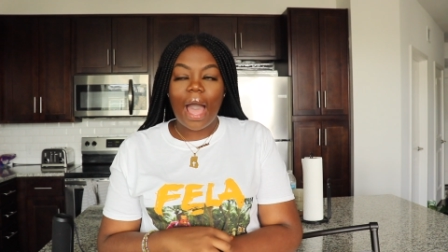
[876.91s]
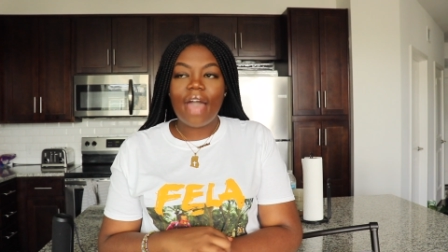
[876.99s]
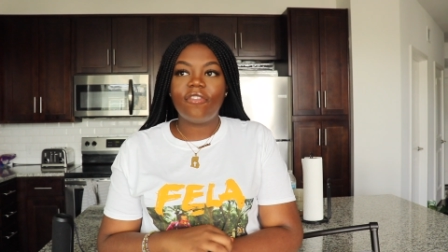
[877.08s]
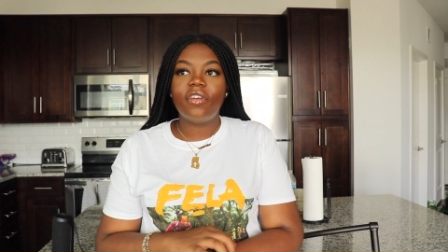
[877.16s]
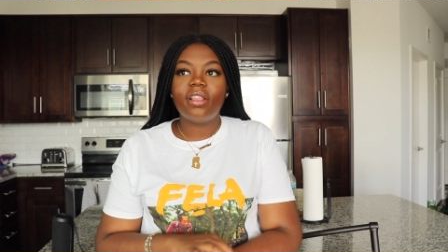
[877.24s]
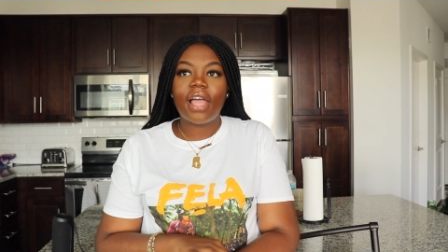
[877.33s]

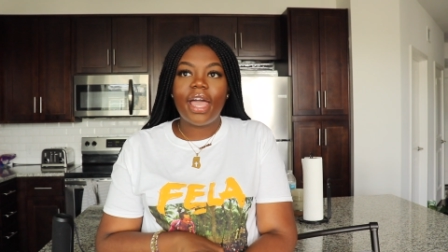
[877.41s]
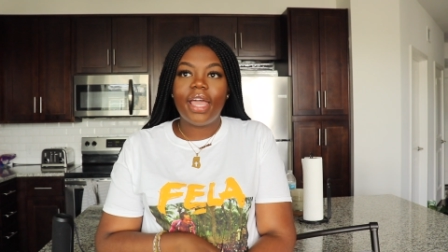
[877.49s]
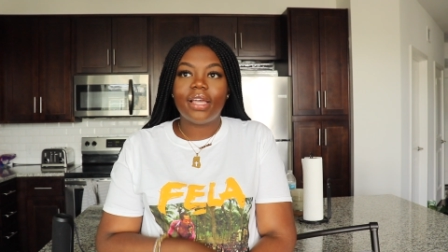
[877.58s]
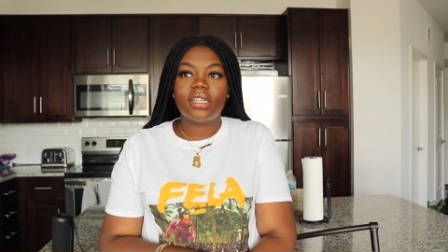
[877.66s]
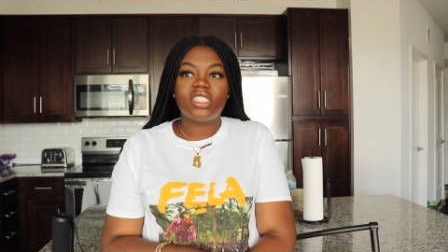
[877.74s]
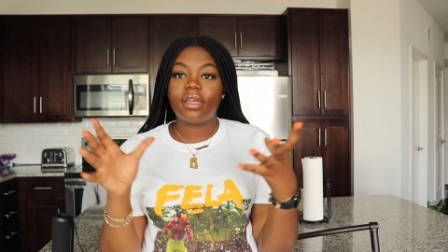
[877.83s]
I feel
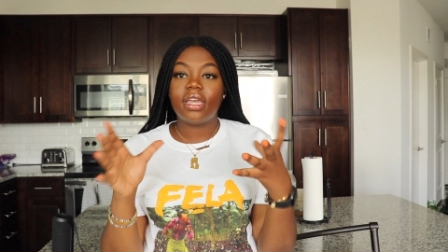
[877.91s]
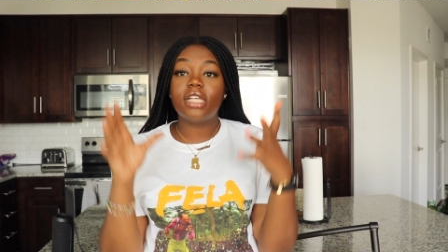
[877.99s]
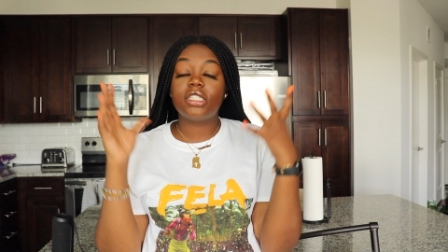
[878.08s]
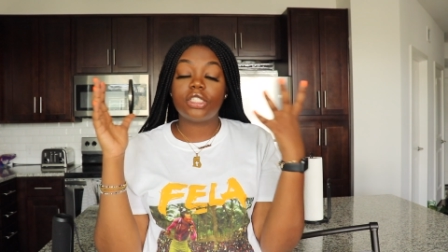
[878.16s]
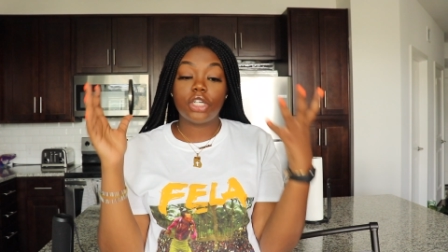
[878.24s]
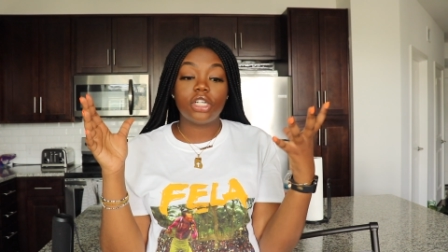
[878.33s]
like
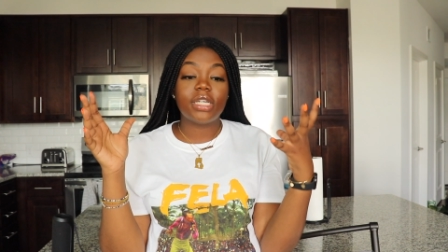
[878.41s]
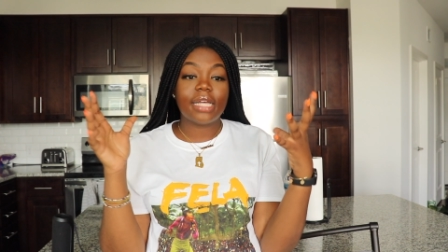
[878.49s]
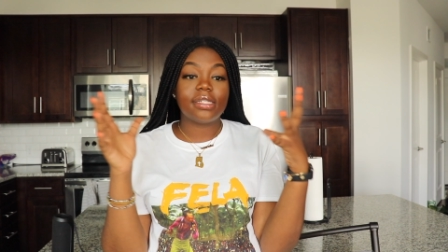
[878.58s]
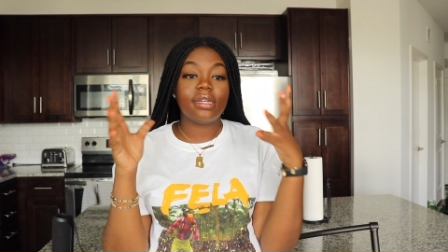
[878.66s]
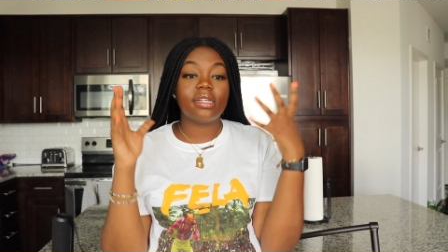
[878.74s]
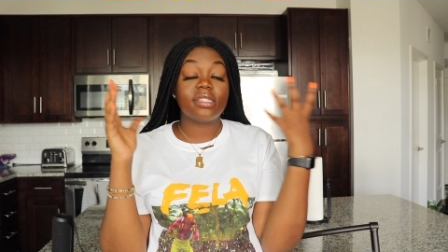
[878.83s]
each church
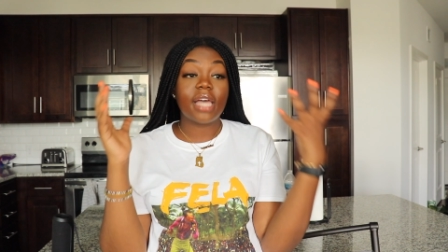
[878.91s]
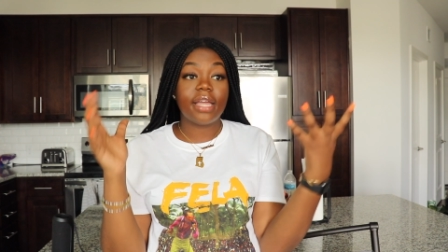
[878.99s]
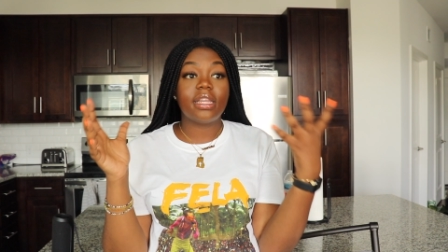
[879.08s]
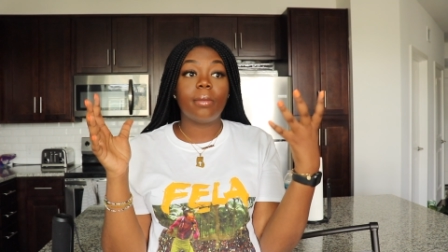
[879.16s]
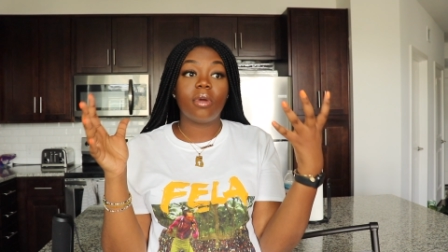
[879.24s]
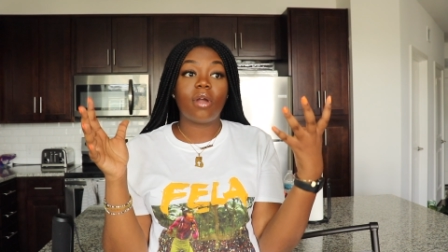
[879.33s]
has an
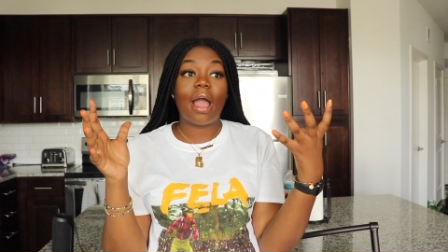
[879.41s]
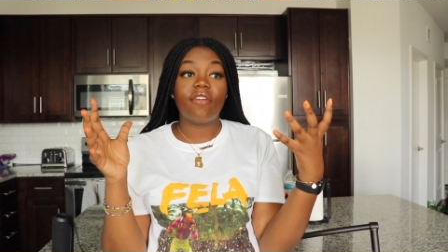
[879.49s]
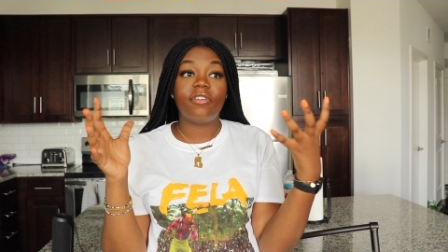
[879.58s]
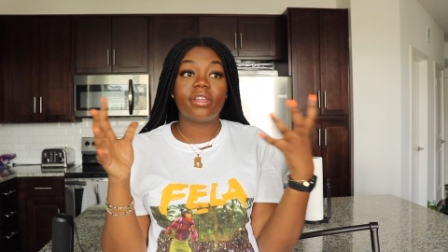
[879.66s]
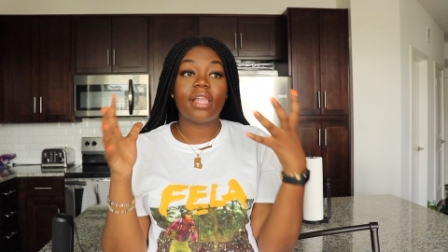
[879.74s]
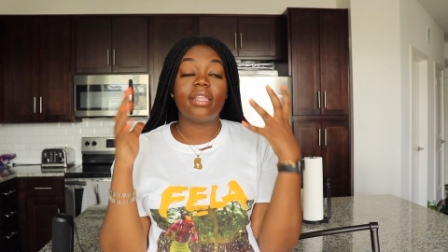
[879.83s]
assigned
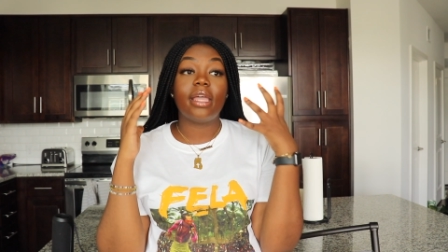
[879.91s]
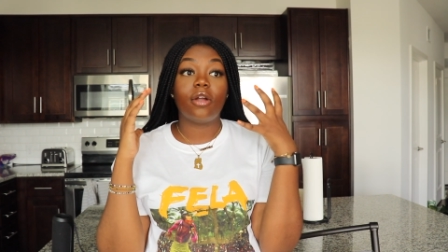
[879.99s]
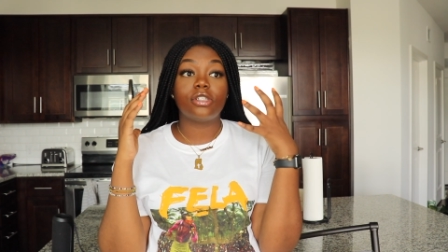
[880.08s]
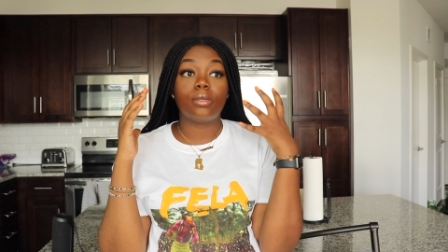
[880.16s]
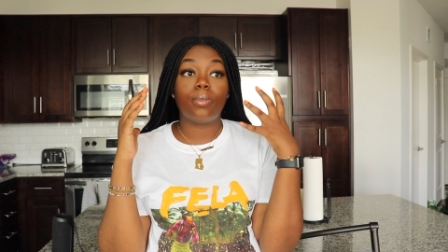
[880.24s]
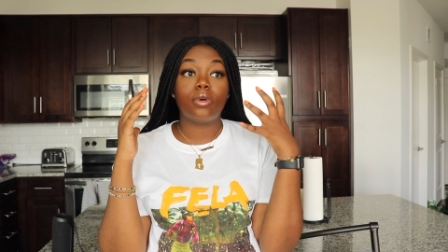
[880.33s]
demographic that they
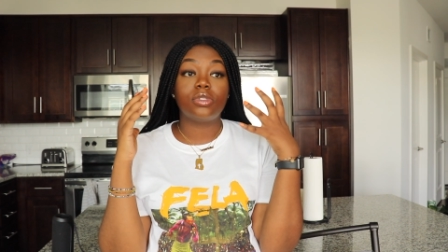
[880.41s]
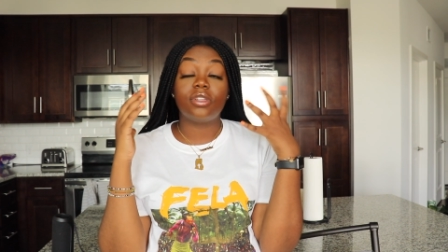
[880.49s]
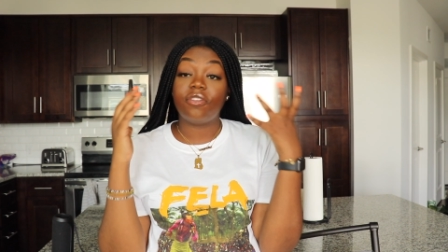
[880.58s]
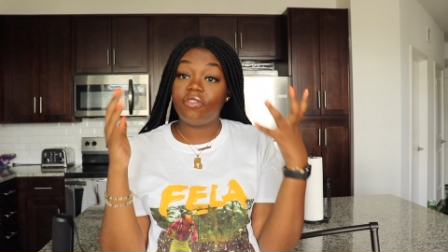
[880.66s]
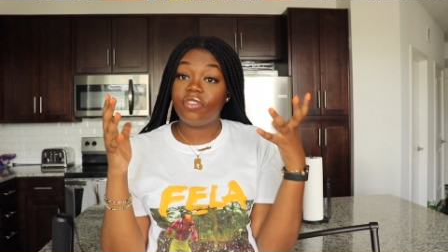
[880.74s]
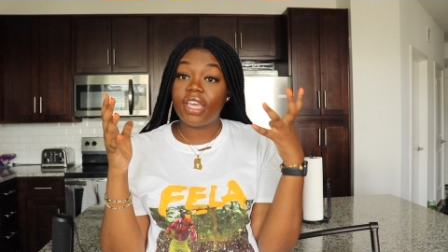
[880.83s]
are supposed
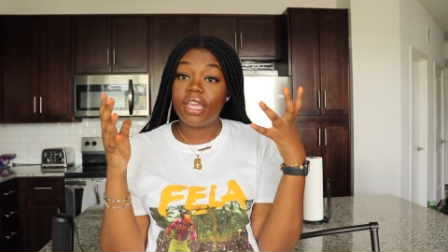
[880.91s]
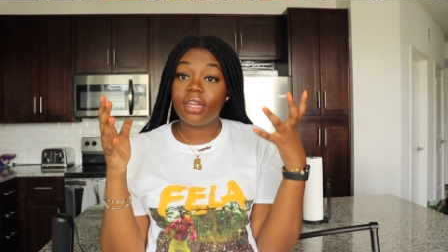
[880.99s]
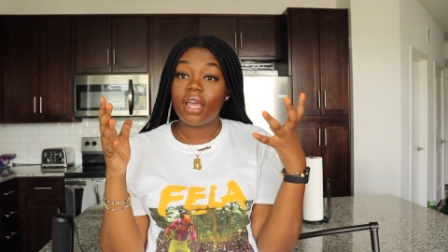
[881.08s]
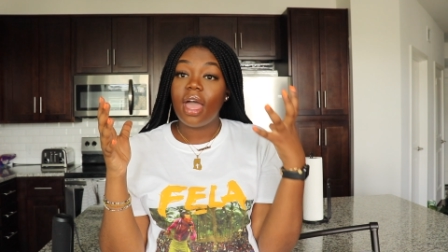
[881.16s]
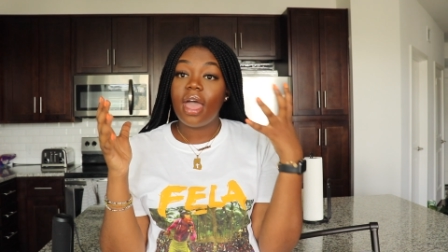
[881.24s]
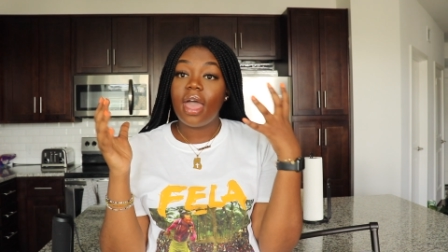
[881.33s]
to feed